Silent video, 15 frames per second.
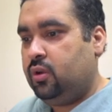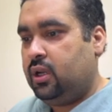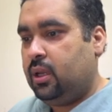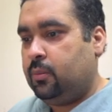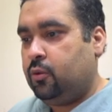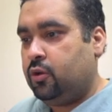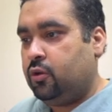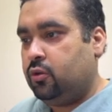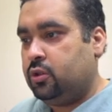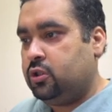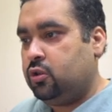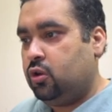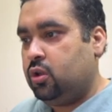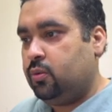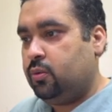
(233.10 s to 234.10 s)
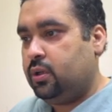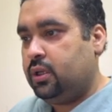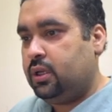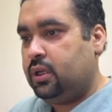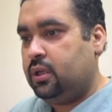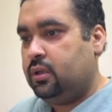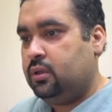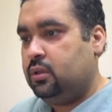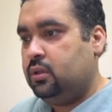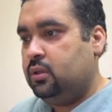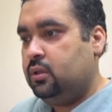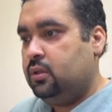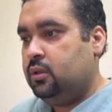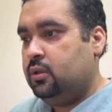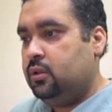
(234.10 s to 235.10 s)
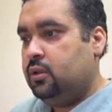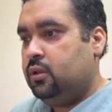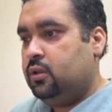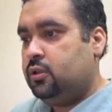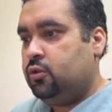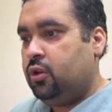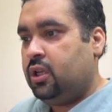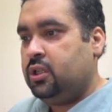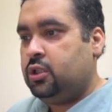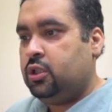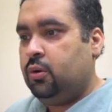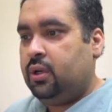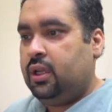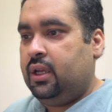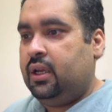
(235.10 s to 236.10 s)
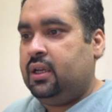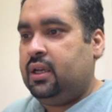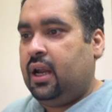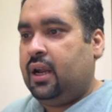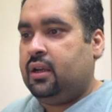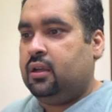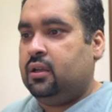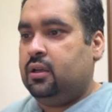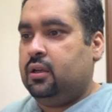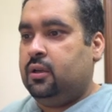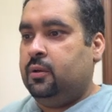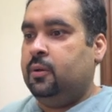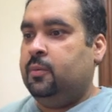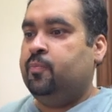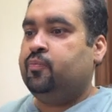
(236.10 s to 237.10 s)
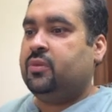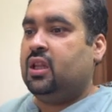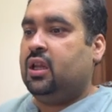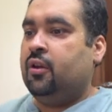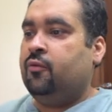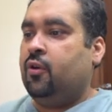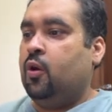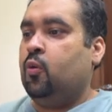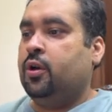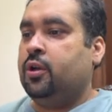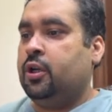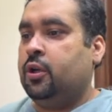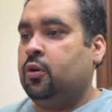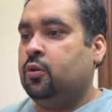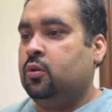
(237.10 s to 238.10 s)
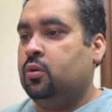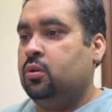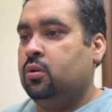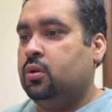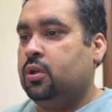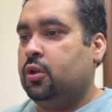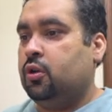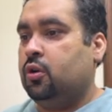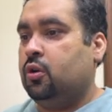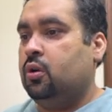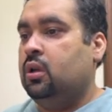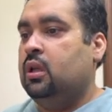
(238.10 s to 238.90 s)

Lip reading: I'm going to install over here. So you can see over here that if I wanted to, you know,